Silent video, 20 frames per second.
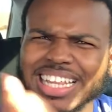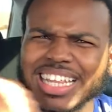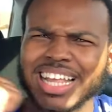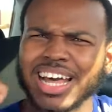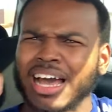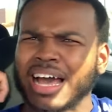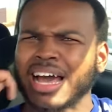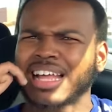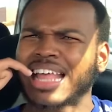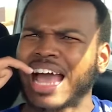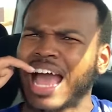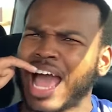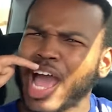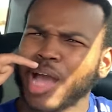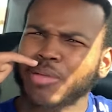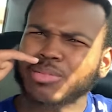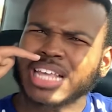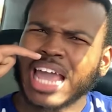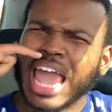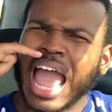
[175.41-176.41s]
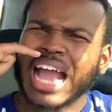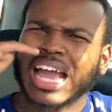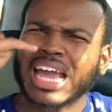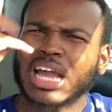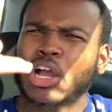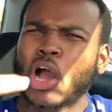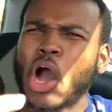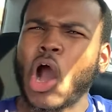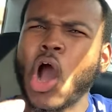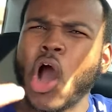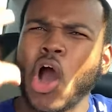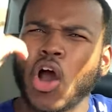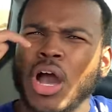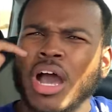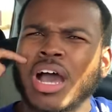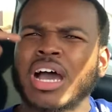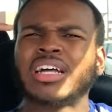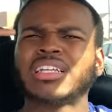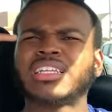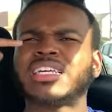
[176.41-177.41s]
The app say I can
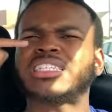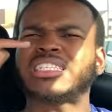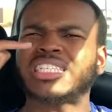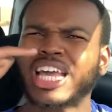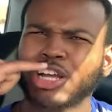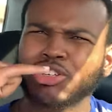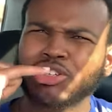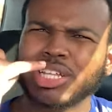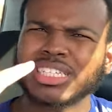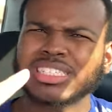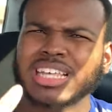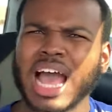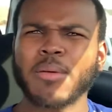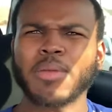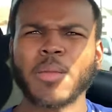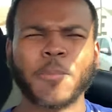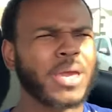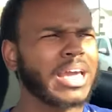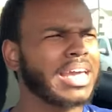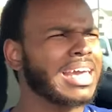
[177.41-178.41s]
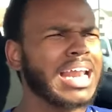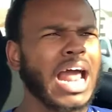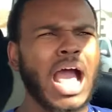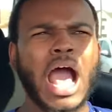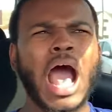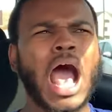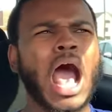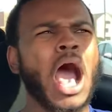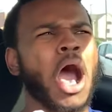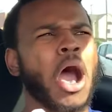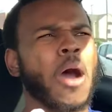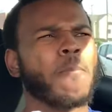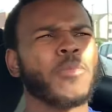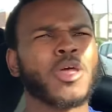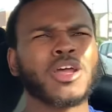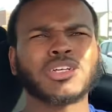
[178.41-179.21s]
call to schedule a time to pick it up.